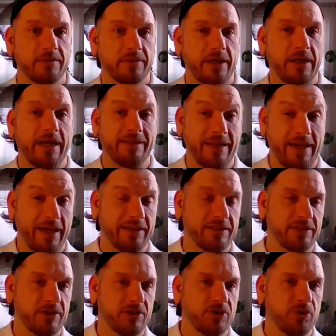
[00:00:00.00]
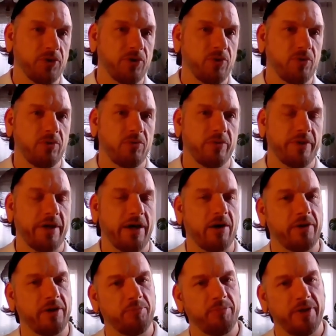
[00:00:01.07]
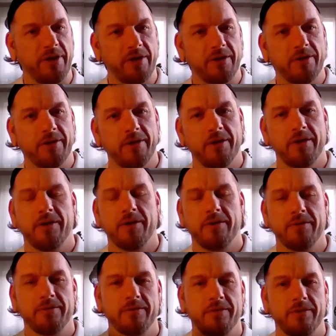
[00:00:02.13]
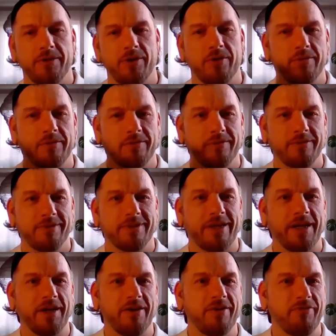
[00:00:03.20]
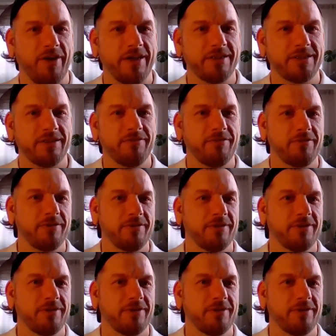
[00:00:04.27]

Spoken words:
kind of attached to you without it being, you know, kind of invasive.